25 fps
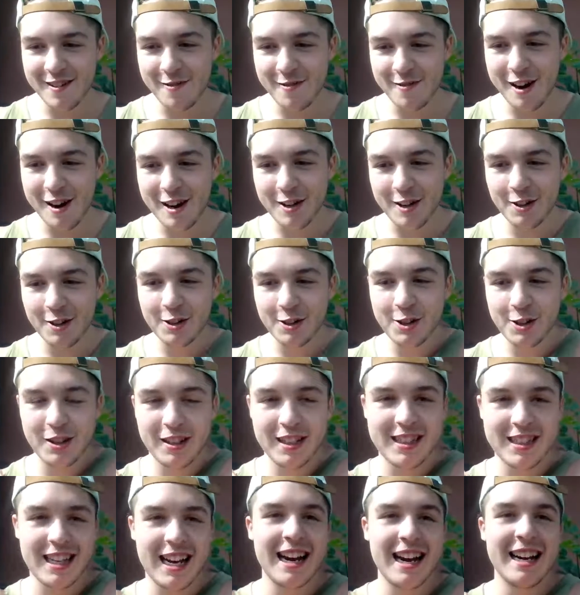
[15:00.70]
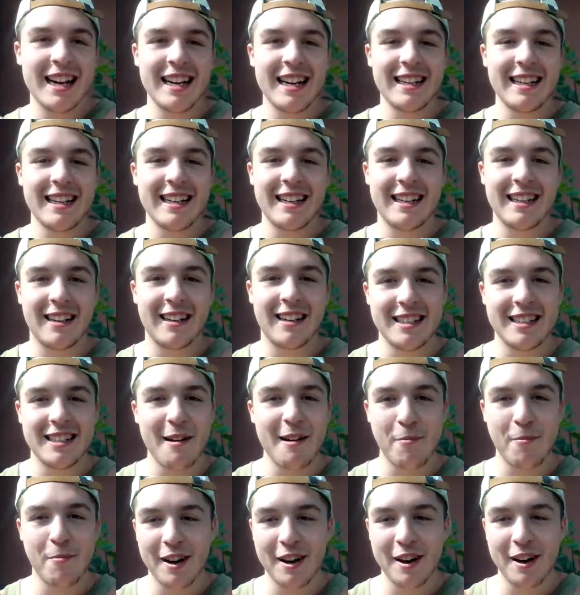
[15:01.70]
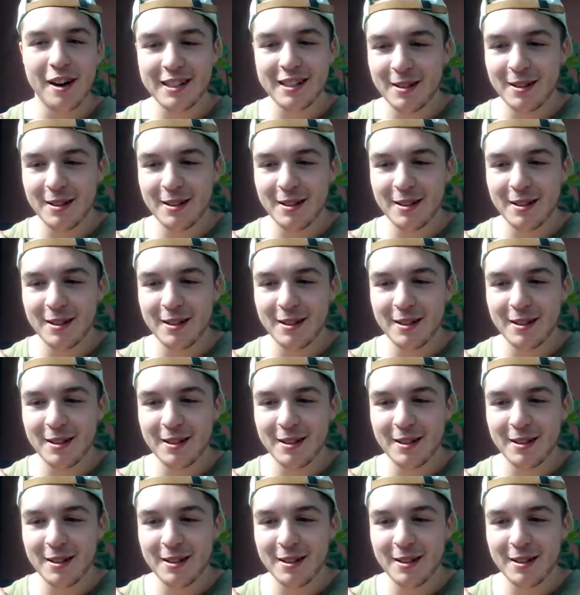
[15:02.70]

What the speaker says: one of my close friends, I need contemporary